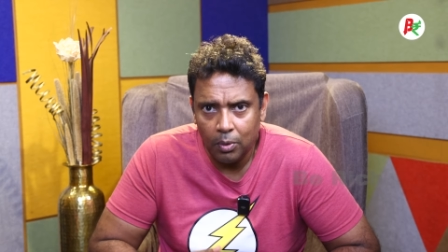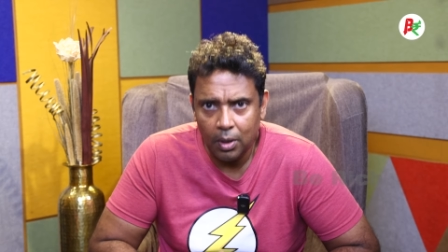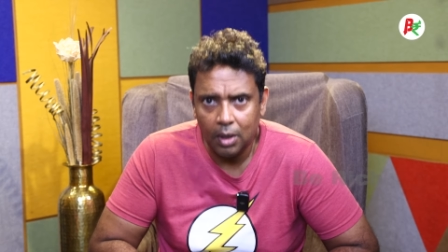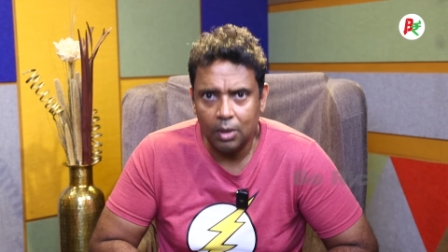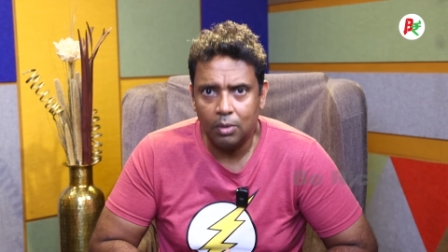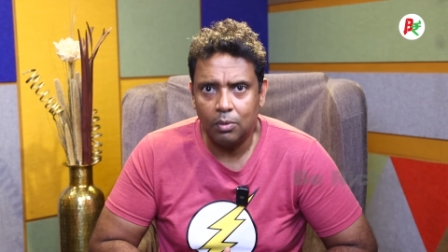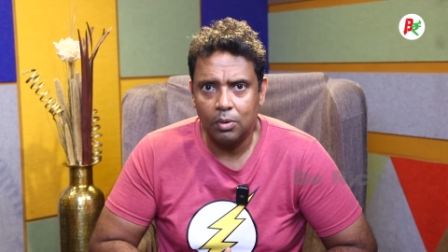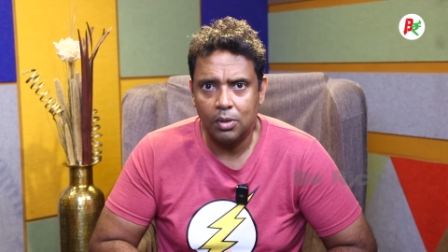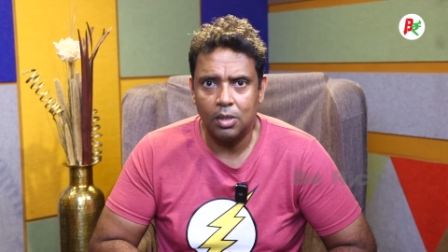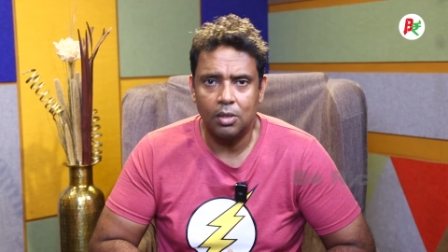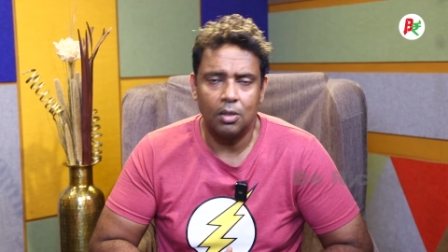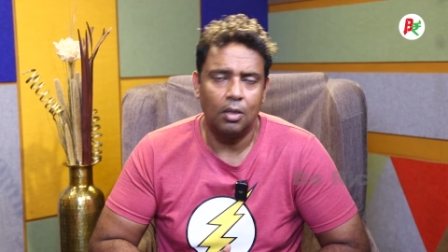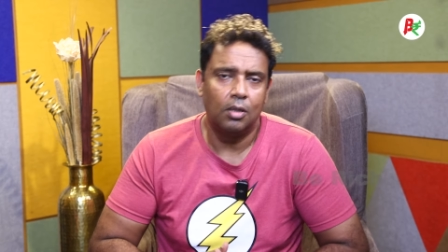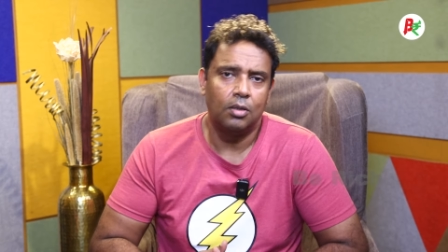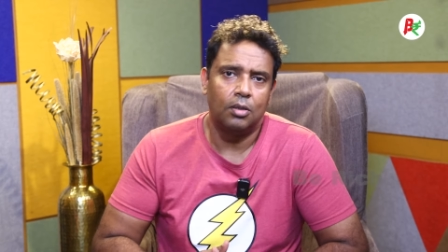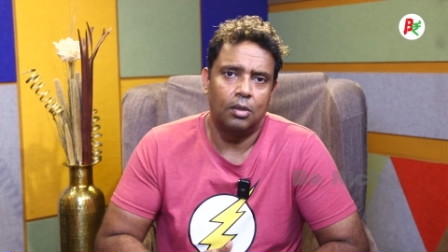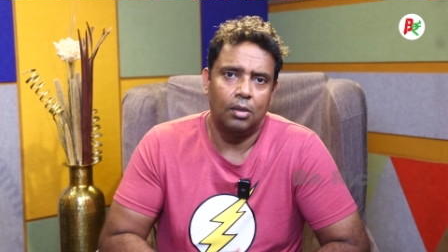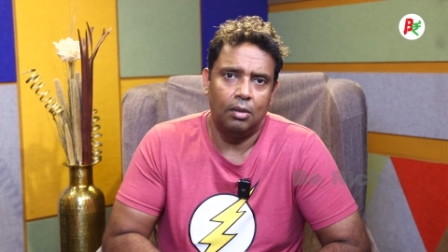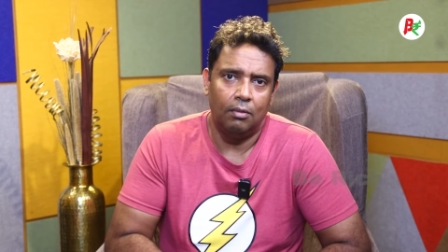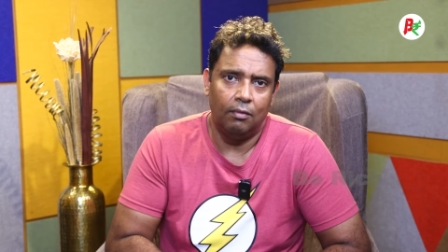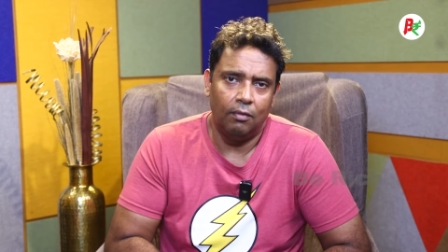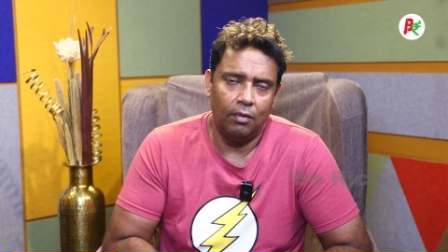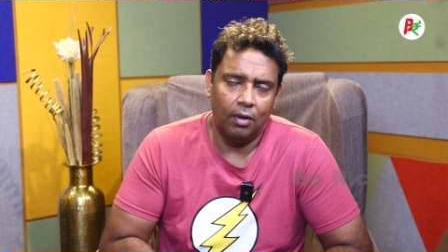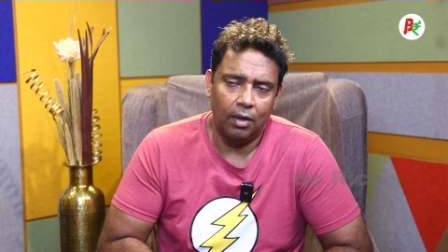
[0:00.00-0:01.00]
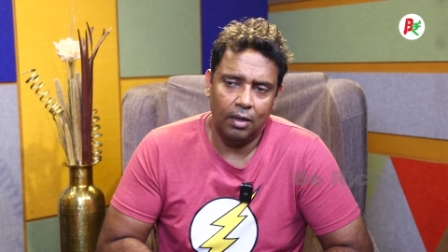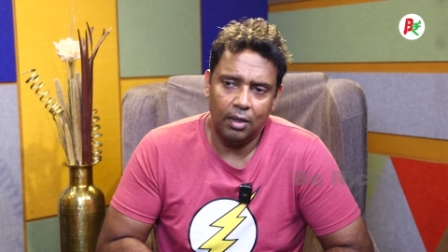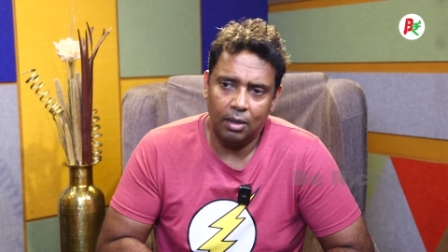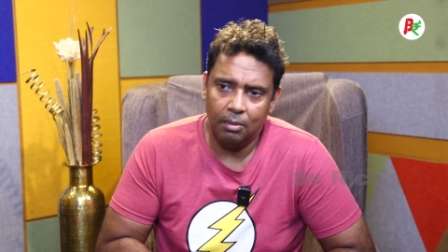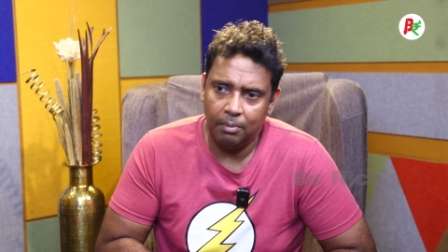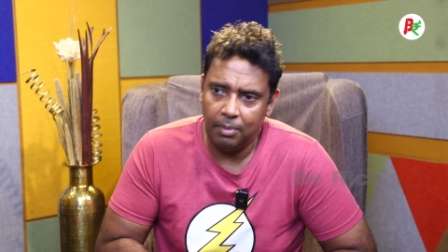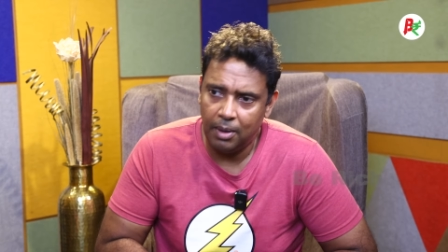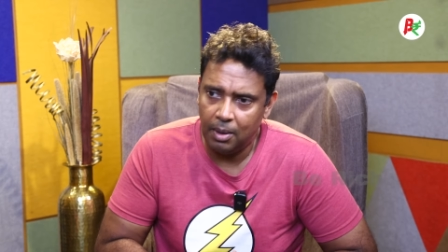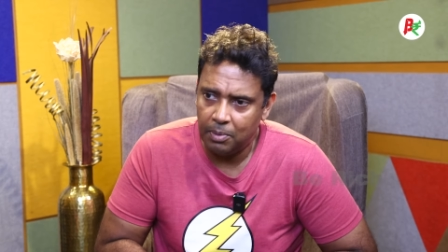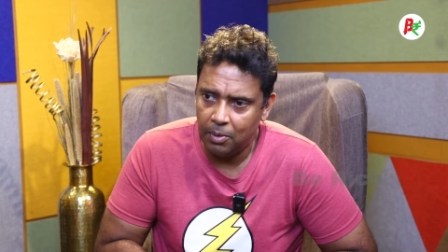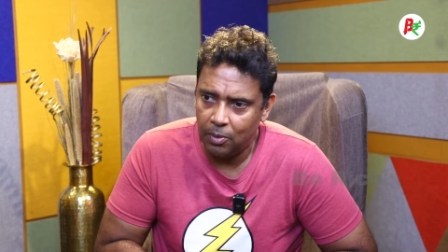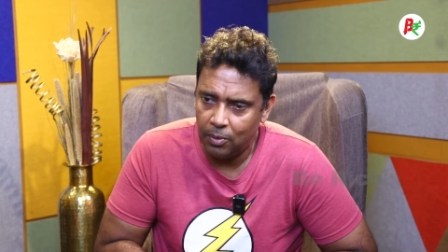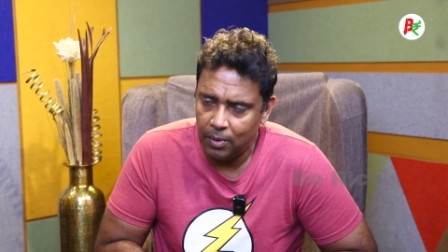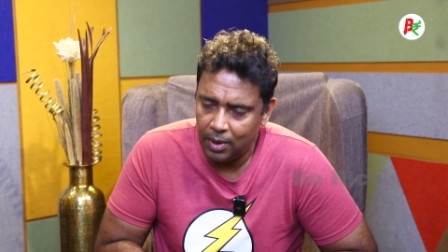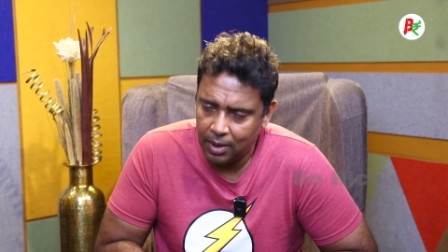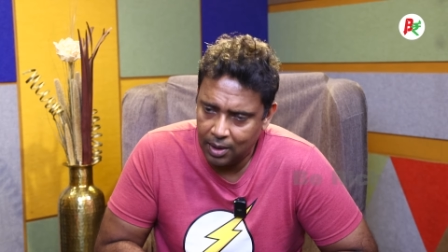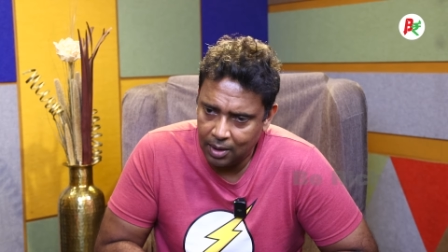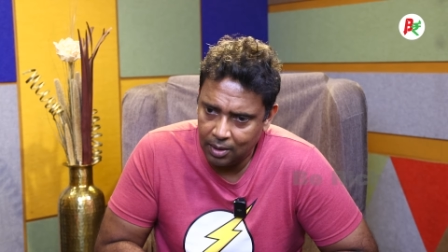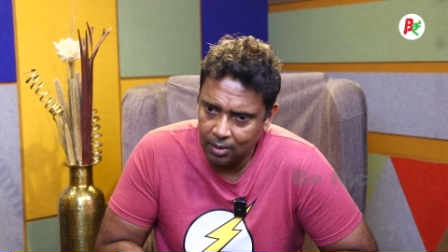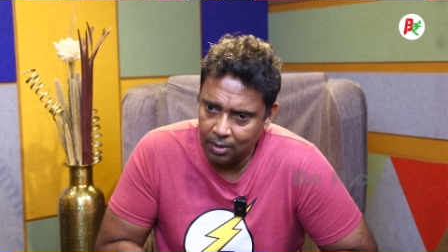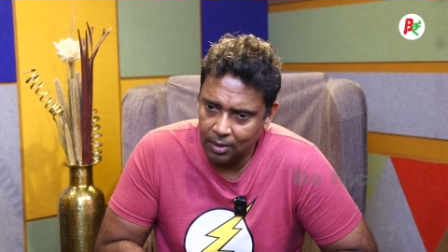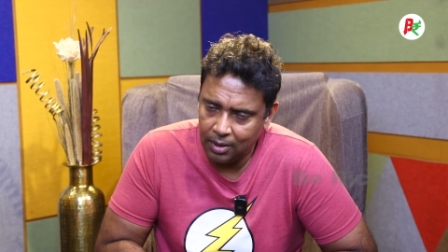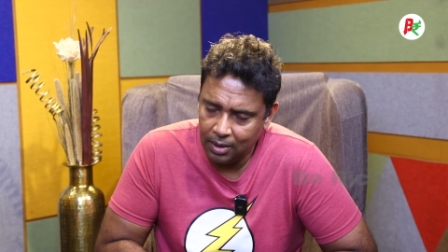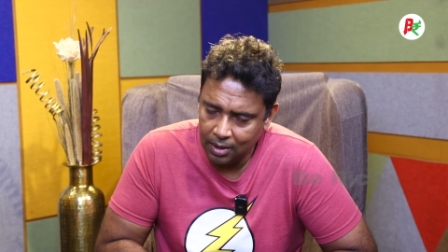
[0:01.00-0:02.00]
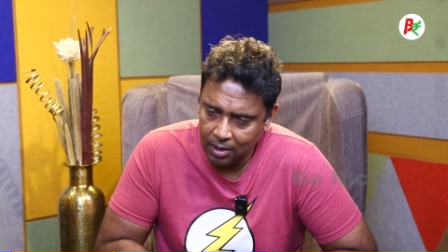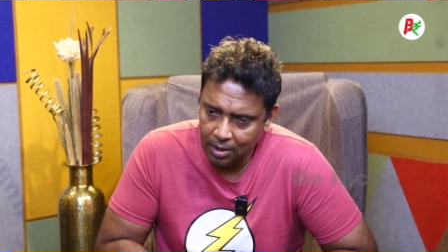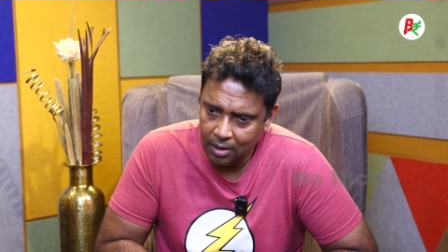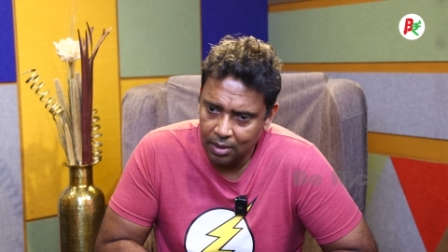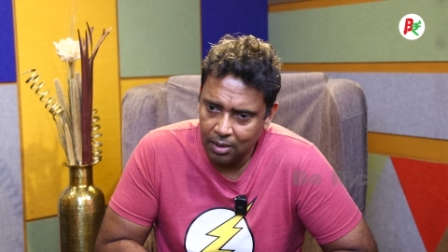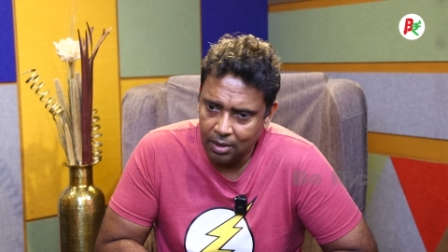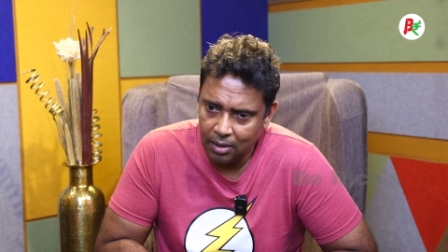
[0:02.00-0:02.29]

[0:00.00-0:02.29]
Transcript: work which is also involved in paperwork and all that